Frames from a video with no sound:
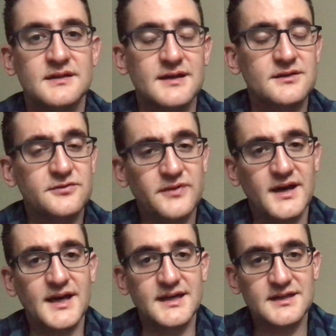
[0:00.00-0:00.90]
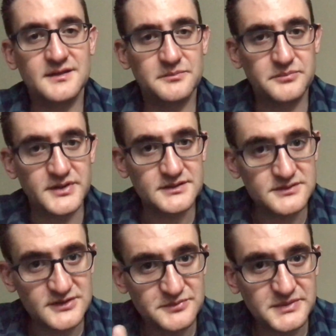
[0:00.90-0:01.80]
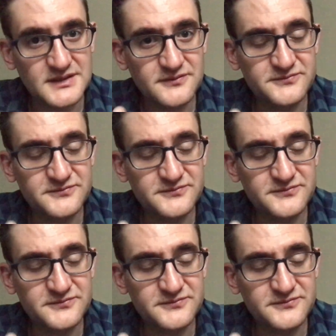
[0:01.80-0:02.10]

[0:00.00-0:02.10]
that's fine, but just be